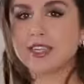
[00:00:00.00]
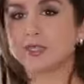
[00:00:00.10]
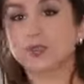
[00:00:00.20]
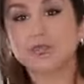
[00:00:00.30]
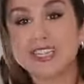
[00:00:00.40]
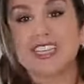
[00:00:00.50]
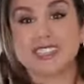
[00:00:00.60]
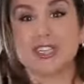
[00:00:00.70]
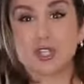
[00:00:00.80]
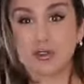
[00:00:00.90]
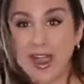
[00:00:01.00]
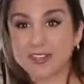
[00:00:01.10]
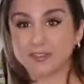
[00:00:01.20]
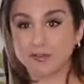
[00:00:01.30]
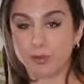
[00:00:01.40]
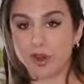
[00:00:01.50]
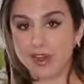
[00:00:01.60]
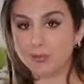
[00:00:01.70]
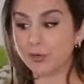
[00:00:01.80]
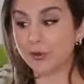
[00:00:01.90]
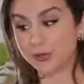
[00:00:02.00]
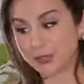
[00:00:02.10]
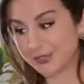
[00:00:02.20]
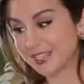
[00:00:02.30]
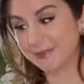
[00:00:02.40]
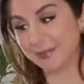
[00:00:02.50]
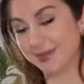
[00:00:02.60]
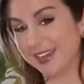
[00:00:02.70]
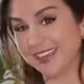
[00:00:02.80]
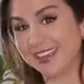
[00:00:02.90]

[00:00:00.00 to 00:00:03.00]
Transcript: so it really is an attractive bra, but also keep in mind,